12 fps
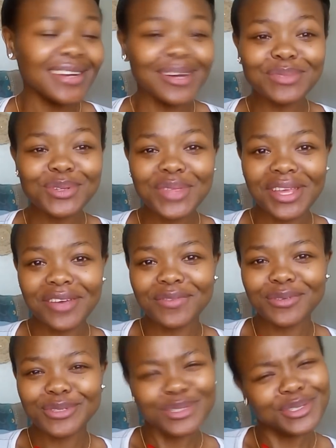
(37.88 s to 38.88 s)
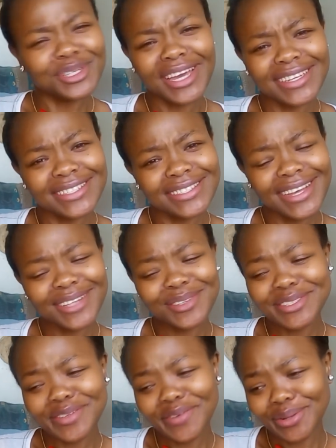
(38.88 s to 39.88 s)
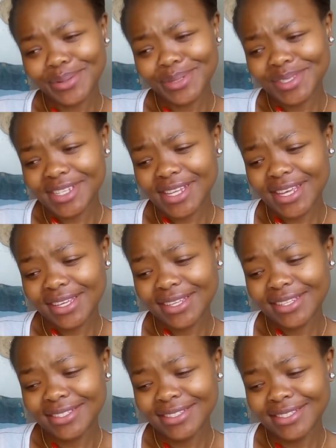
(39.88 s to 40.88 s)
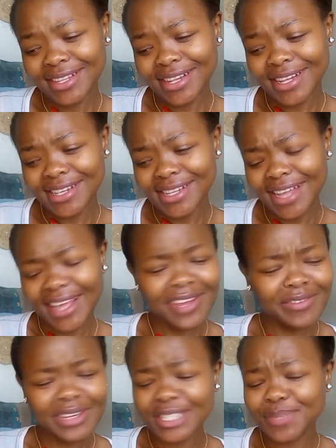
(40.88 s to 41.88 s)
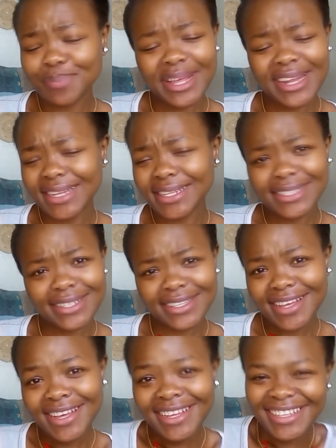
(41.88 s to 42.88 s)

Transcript: I'm so thankful to you guys. I don't even know what to say. I never expected it.